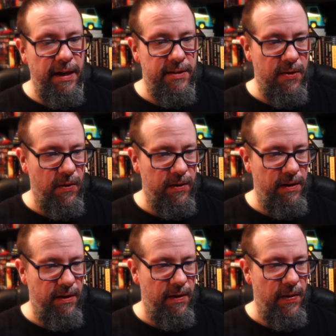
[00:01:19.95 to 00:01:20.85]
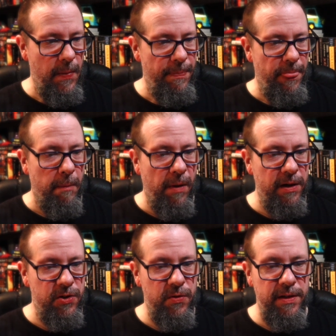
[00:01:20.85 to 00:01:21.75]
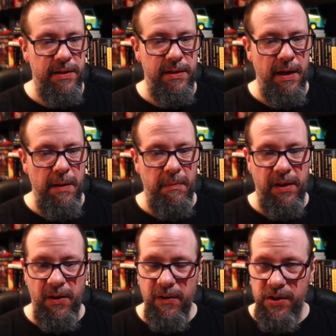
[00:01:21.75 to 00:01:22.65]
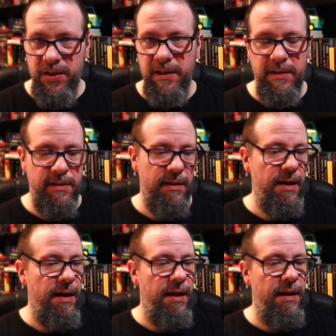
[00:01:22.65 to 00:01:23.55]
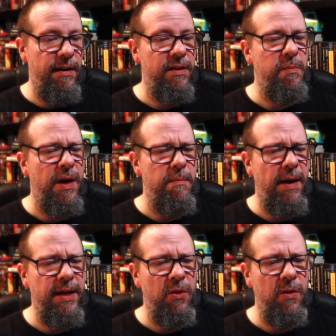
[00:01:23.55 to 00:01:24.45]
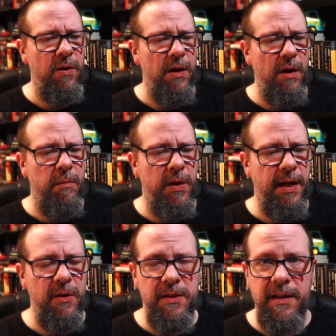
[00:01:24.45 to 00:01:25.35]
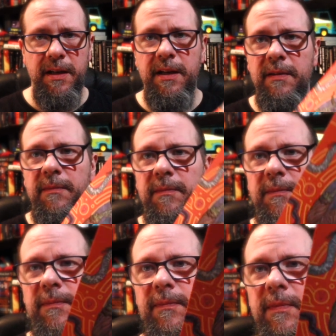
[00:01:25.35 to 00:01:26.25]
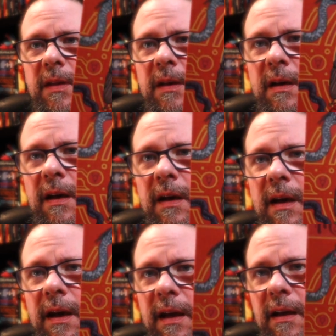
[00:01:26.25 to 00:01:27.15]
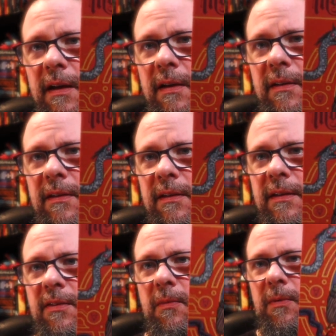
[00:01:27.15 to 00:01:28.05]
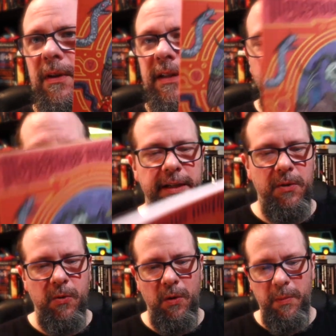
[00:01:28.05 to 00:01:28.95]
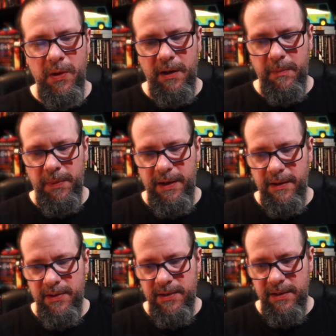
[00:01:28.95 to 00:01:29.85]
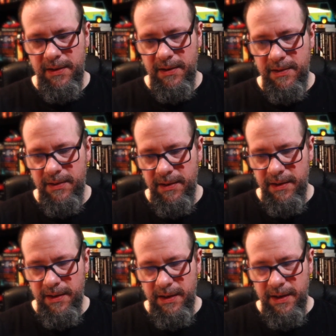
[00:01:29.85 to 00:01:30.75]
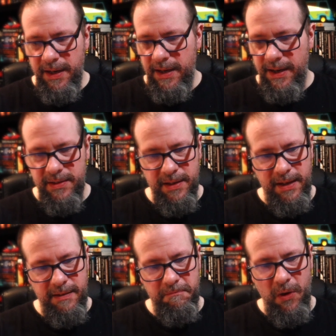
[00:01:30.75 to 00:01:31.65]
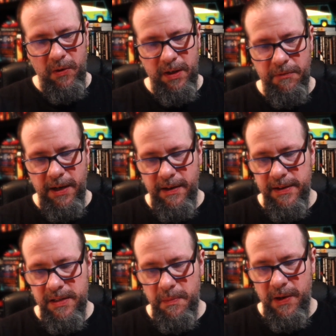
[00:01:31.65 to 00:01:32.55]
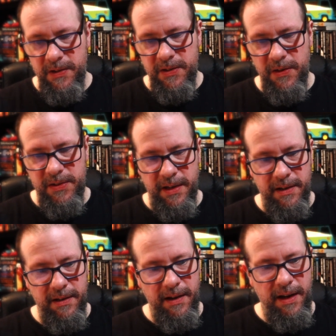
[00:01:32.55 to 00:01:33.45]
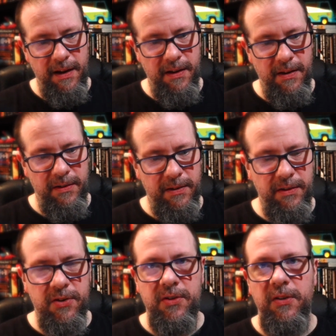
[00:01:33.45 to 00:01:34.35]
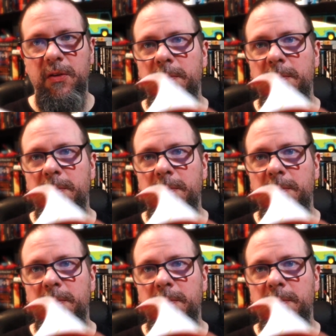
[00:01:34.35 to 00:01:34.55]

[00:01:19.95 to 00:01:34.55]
It's called Monstrous Mythologies, and it's by Michael Bukowski. And it's a really, really cool book because it has like all different kinds of monsters in it and just little